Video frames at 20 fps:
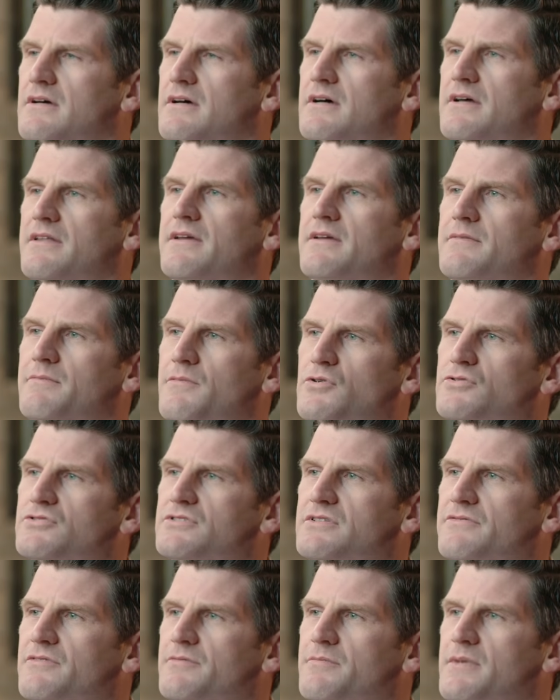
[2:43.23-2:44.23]
I think
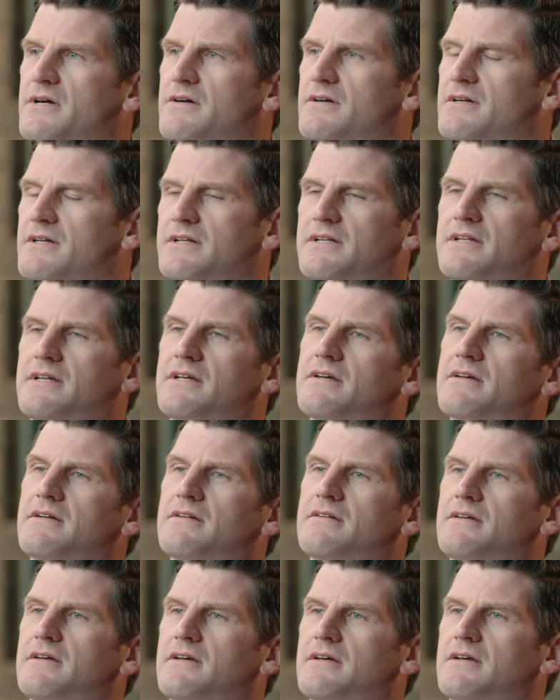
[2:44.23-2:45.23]
most of America did.